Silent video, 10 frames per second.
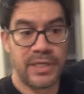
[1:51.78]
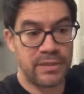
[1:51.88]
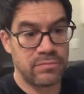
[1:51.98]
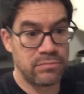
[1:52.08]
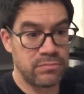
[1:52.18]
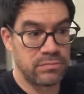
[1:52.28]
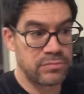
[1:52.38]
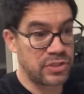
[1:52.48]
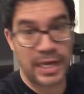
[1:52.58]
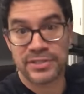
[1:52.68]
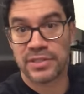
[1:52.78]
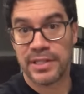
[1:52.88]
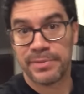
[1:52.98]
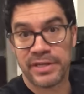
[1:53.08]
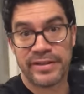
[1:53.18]
But sky's
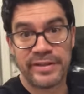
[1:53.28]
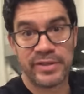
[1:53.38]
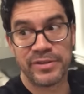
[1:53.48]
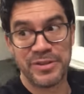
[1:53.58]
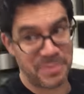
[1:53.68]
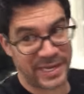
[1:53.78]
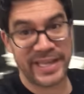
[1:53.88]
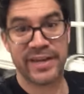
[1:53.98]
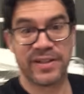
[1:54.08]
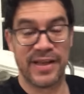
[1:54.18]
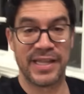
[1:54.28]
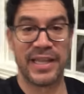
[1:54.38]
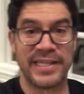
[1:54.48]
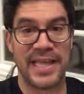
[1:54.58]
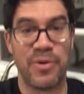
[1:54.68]
the limit. You might get a
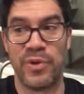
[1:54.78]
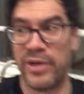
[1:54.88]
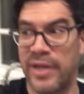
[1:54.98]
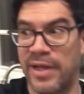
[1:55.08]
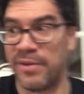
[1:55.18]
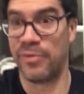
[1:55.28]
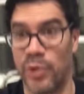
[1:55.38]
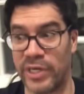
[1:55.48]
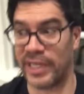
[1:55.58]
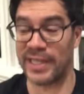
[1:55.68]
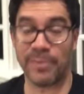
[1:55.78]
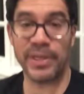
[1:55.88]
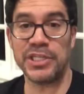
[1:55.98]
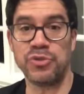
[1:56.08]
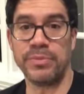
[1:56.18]
client like that one, one day
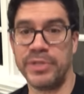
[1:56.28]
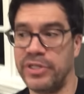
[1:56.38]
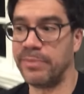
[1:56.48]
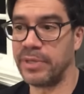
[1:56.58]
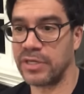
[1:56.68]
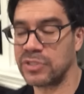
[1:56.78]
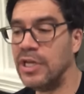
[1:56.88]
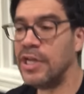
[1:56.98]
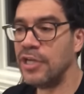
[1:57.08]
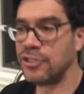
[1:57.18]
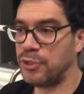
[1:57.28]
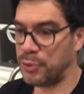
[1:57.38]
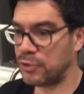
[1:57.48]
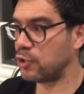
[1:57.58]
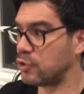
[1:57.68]
that pays you a million bucks to
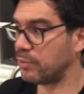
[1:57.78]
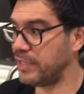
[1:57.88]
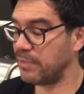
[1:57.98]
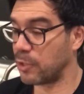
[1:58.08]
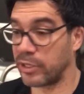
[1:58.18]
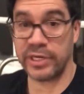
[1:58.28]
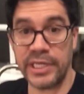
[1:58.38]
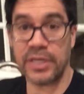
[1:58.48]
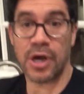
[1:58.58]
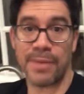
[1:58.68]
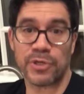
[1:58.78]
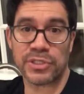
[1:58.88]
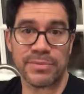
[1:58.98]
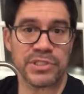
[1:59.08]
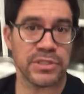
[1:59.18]
do their social media marketing.
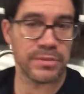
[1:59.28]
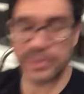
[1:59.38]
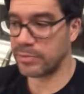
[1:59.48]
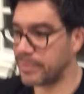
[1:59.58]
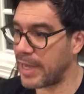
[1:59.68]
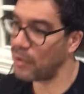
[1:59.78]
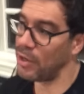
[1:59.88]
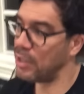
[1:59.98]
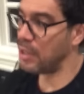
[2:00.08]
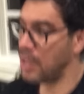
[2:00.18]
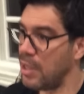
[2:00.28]
E-commerce, I've been telling people about.